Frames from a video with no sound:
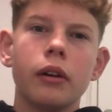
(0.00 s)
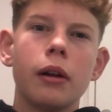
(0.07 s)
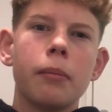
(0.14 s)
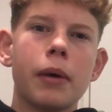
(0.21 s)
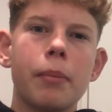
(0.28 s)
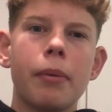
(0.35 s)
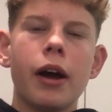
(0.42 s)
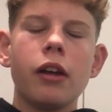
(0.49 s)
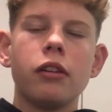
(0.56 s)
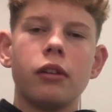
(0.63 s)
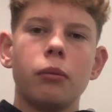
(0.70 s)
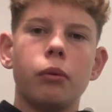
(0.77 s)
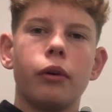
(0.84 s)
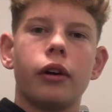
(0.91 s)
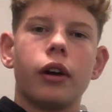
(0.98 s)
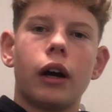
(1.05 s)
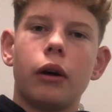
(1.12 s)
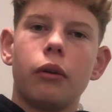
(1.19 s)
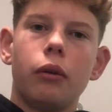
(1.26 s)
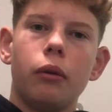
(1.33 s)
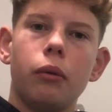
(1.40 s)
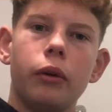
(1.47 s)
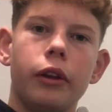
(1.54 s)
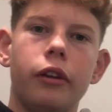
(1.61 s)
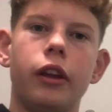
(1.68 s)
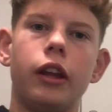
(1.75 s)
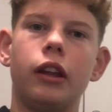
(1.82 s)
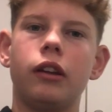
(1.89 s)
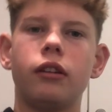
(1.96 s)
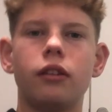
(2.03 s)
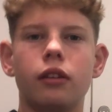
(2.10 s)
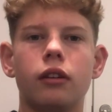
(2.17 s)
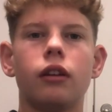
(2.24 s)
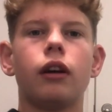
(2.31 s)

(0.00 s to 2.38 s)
my bicep workout always hits.